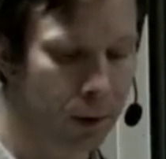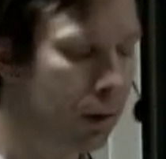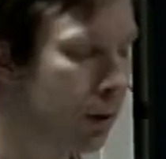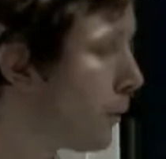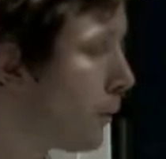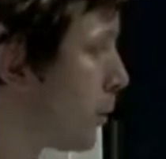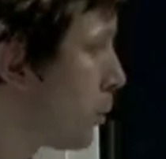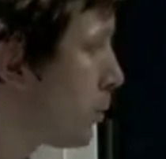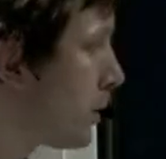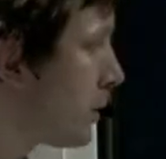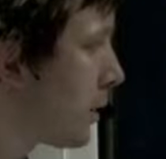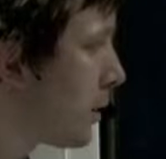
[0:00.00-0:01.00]
Of course,
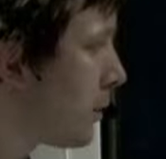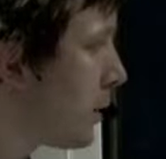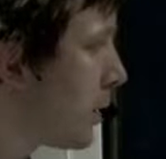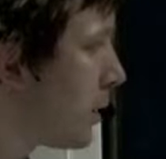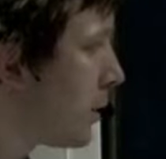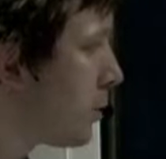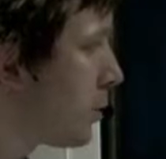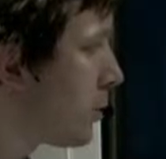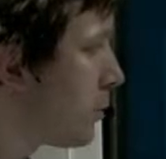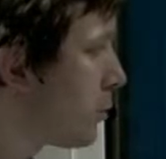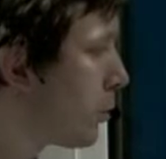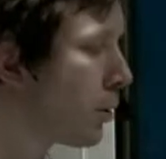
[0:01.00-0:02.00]
this can be done
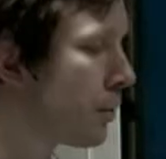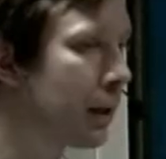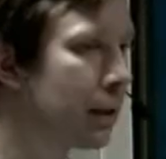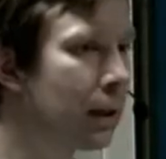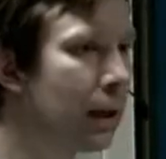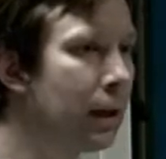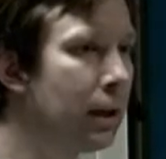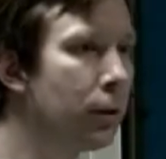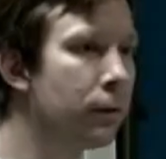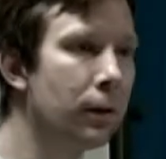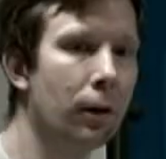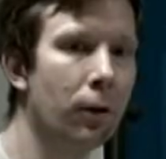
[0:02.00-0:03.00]
programmatically
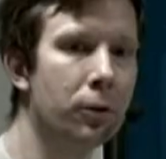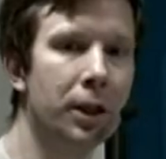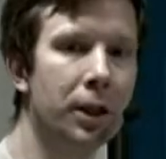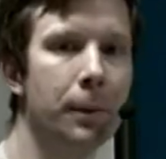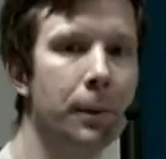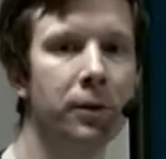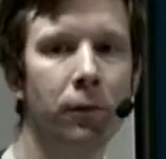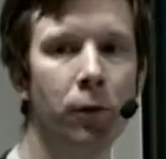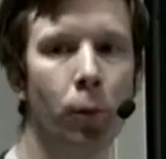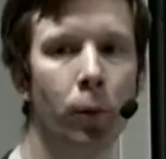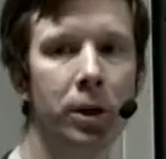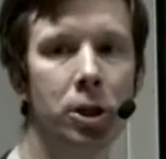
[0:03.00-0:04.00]
using logic apps if you
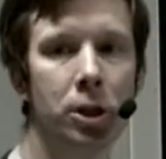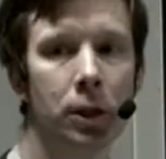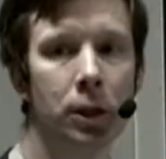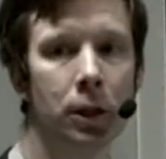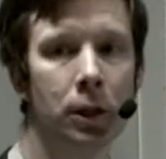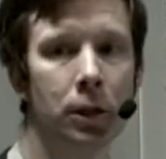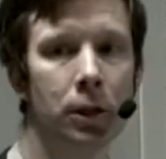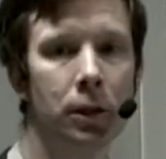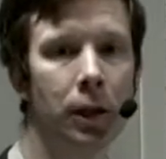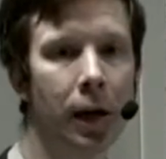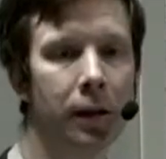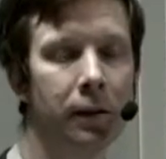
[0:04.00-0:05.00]
wish.
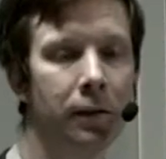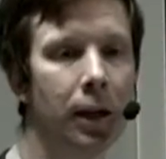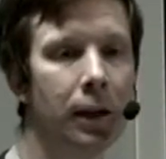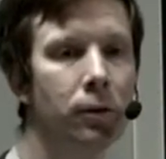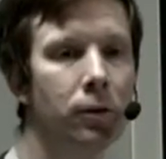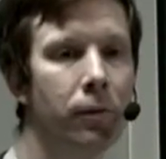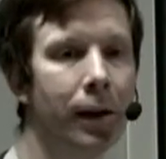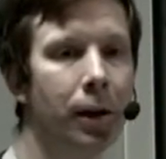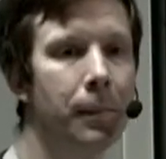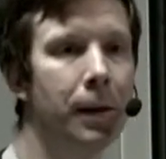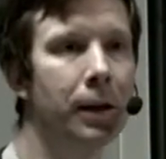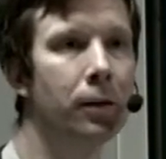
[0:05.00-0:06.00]
That is even the
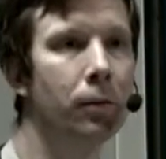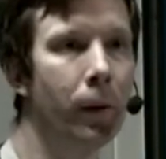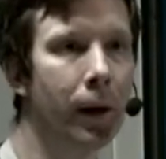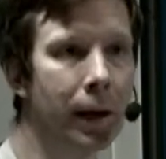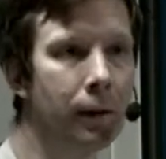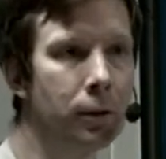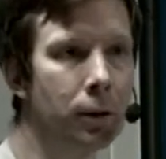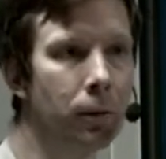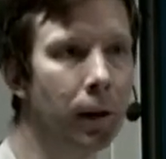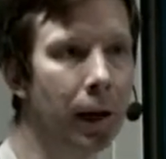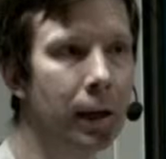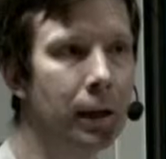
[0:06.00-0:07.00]
recommended way of
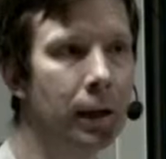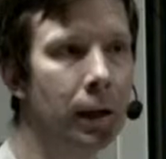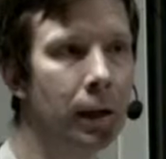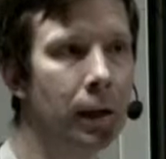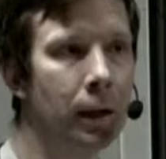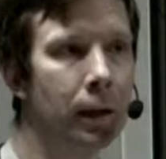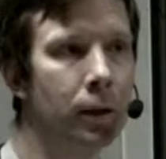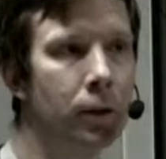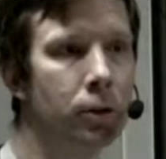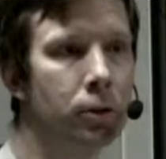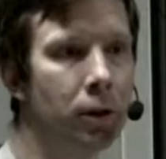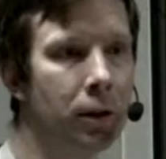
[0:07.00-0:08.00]
doing it
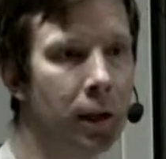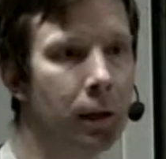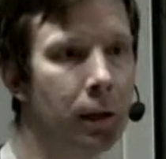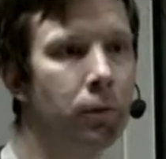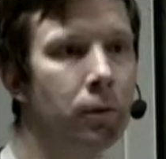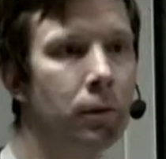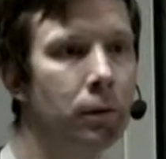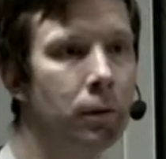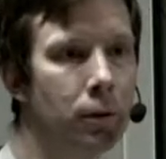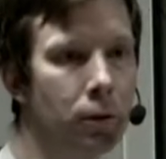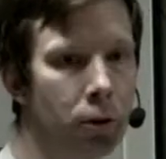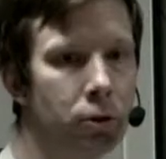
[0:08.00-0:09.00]
to keep
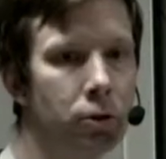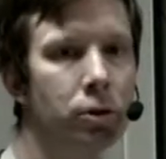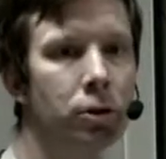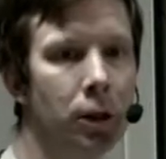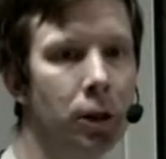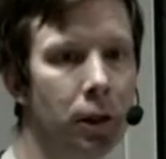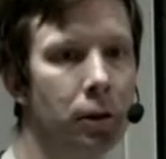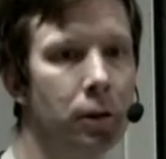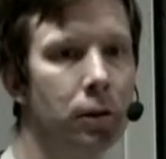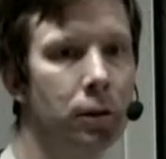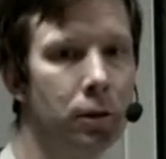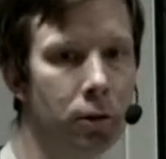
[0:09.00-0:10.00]
costs under
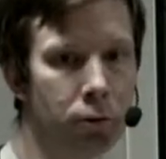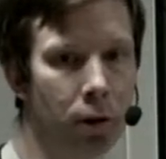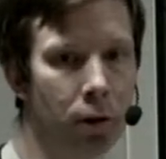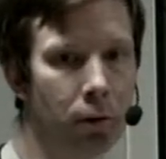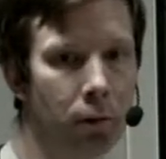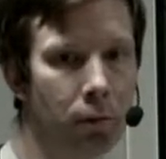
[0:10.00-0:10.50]
control.